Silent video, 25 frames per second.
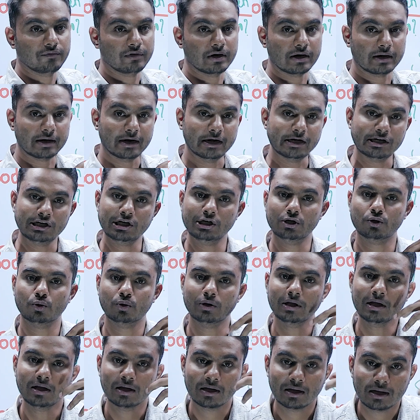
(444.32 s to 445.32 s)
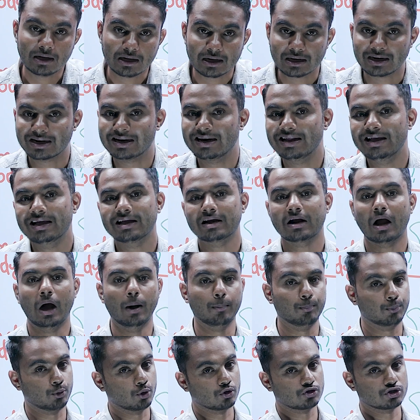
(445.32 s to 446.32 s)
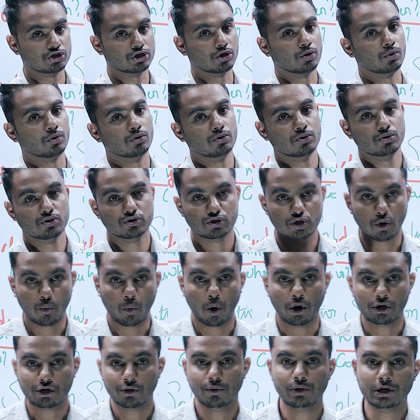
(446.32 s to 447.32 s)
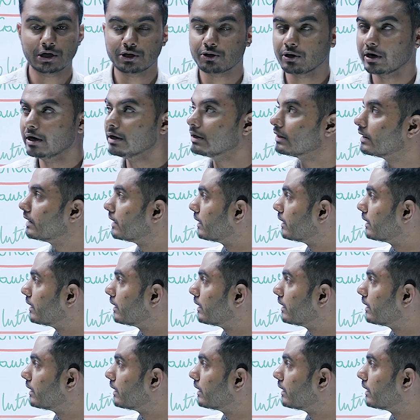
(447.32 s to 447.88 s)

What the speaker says: we'll get into the clear approach now. So what you need to write?